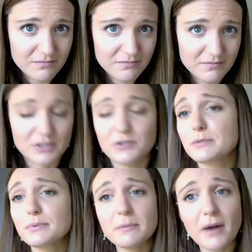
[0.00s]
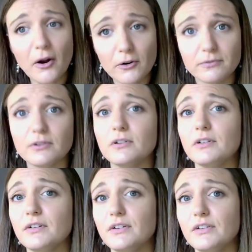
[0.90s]
So this is pretty powerful
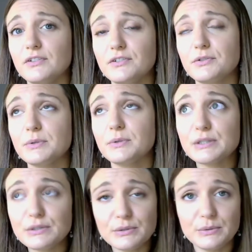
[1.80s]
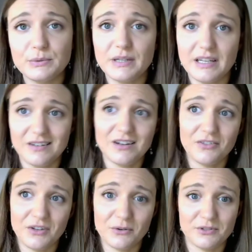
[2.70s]
to include in
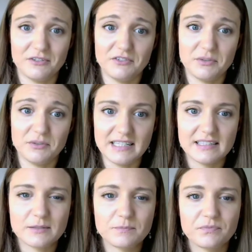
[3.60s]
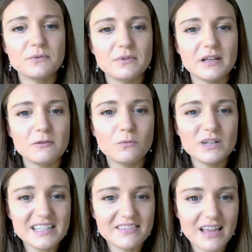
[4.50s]
On the Origin of Species. It
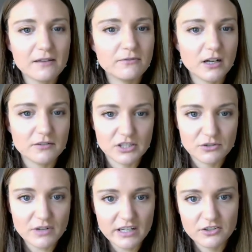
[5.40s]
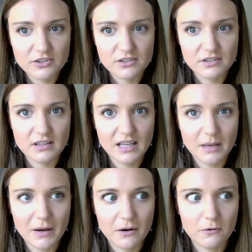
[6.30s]
wasn't that far of a stretch to think
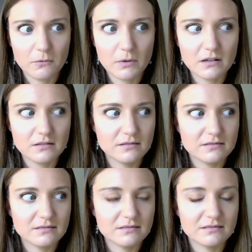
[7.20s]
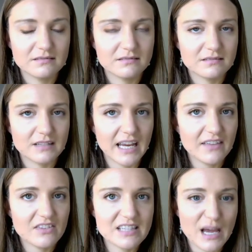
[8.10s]
about, well,
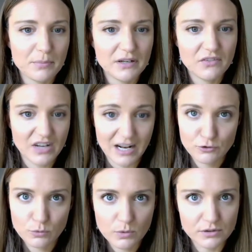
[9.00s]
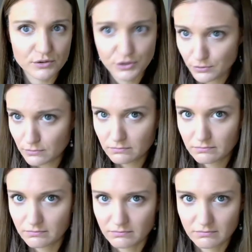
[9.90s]
can't this happen in the natural world too?
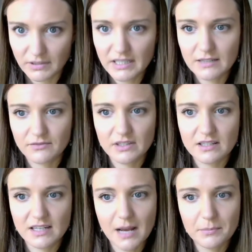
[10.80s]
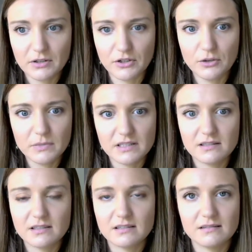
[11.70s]
Right? If this can happen,
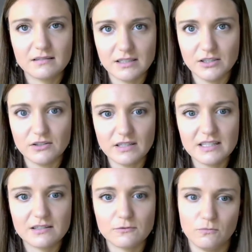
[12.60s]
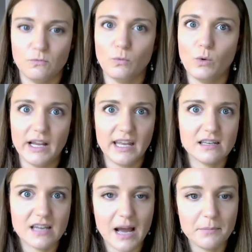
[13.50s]
humans can do this, why
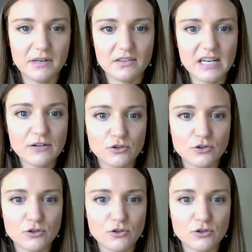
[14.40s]
can't it happen in the natural